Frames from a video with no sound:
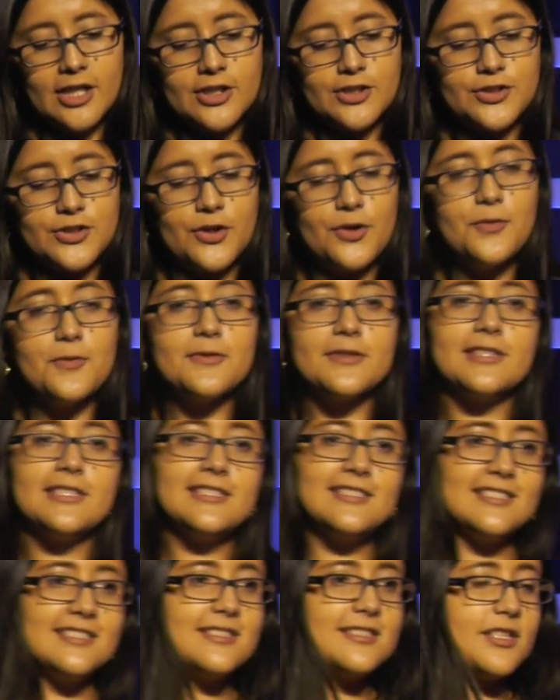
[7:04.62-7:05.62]
So
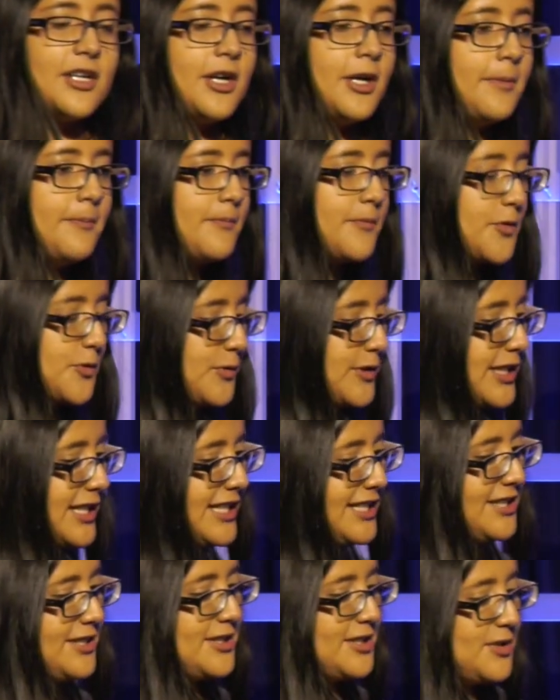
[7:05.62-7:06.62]
this is where
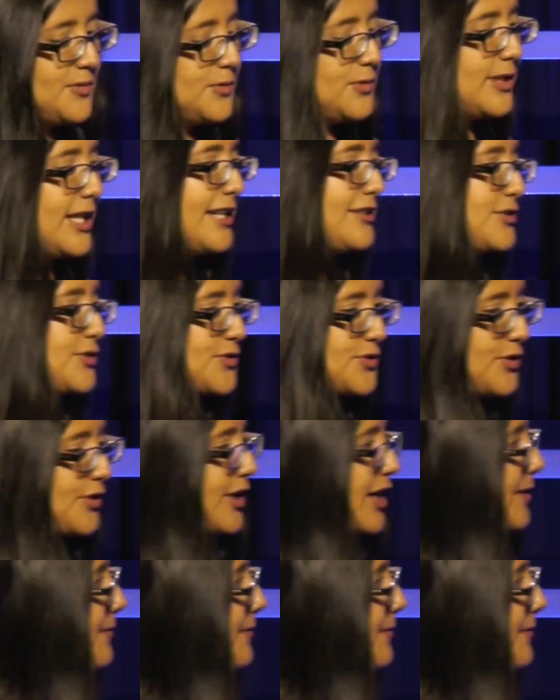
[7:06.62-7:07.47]
I would like to talk